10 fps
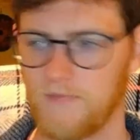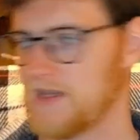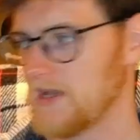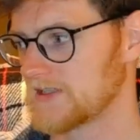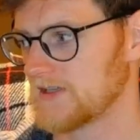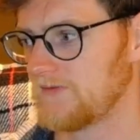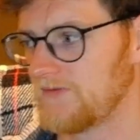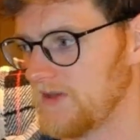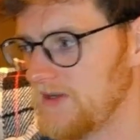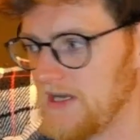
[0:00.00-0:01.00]
because
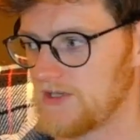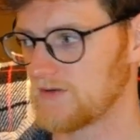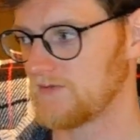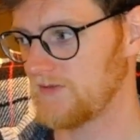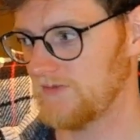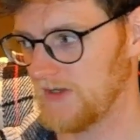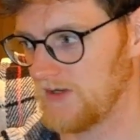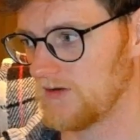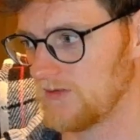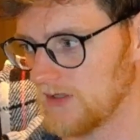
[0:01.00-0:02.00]
of the nature of the
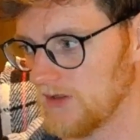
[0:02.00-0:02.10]
figure,